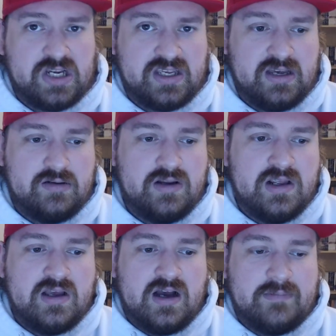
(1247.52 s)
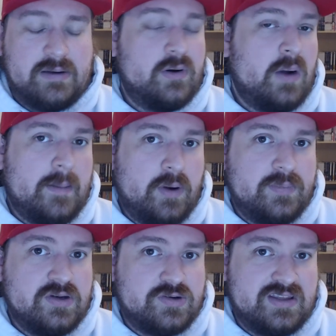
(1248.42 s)
out. I'm
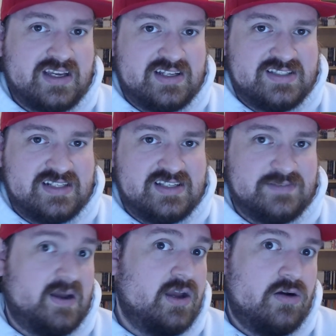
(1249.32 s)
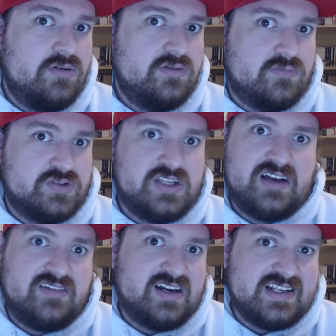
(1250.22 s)
hoping to create that consensus of my own. We'll see
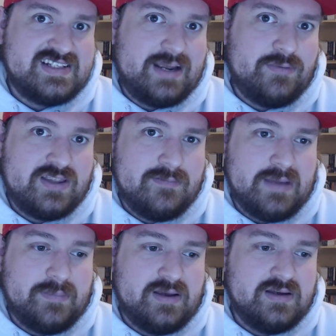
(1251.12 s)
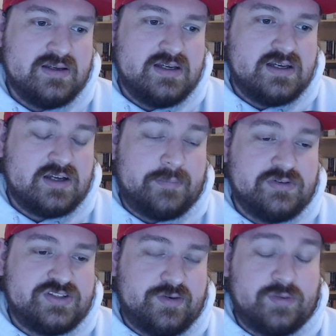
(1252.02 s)
how long I stay with it. Maybe
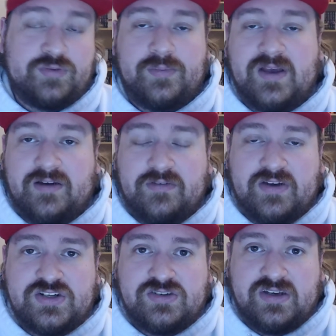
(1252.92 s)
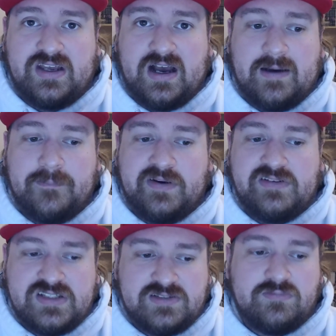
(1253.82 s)
Goblin Slayer will throw me off eventually, but at
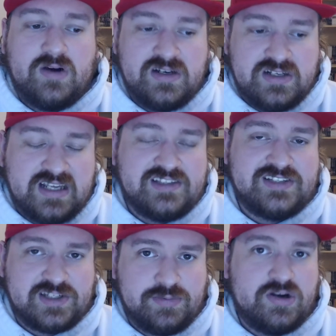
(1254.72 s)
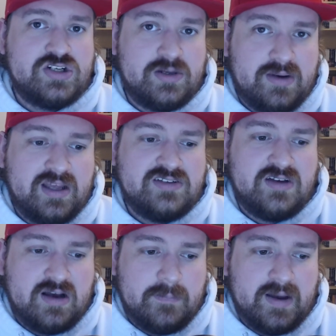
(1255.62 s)
least wanted to take this exploration
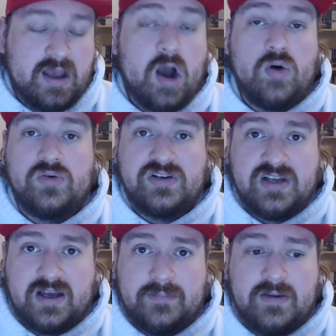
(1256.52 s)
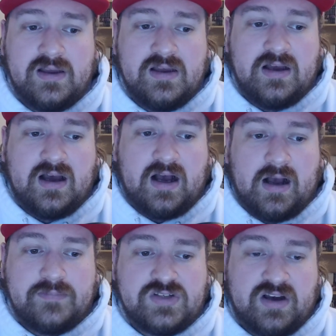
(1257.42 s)
on my own time.
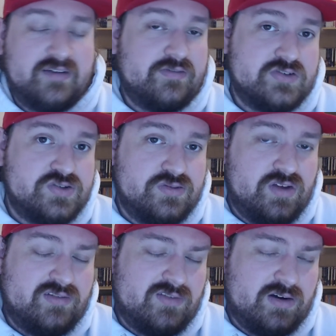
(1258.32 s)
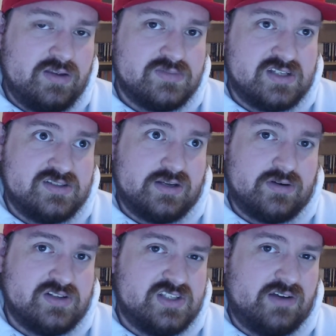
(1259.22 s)
So I have the first 3 volumes because they're
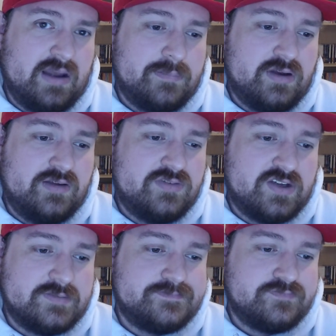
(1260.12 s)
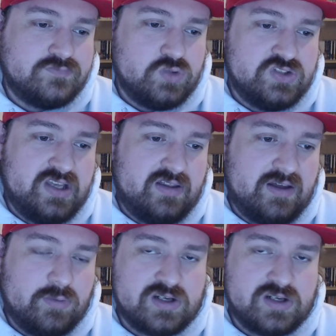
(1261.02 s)
on sale, I believe. So we'll see how that works